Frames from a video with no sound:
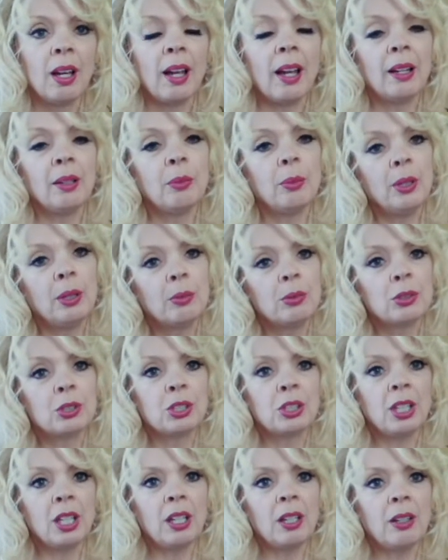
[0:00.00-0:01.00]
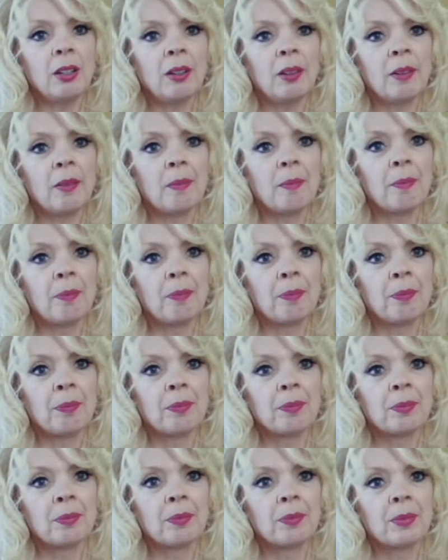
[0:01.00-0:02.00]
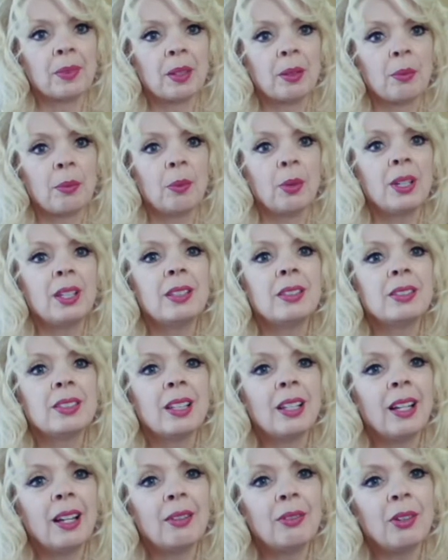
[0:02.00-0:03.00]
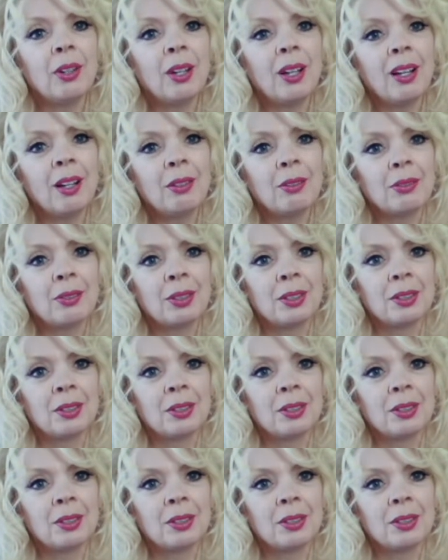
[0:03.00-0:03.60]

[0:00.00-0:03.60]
And we will share. What is the level of?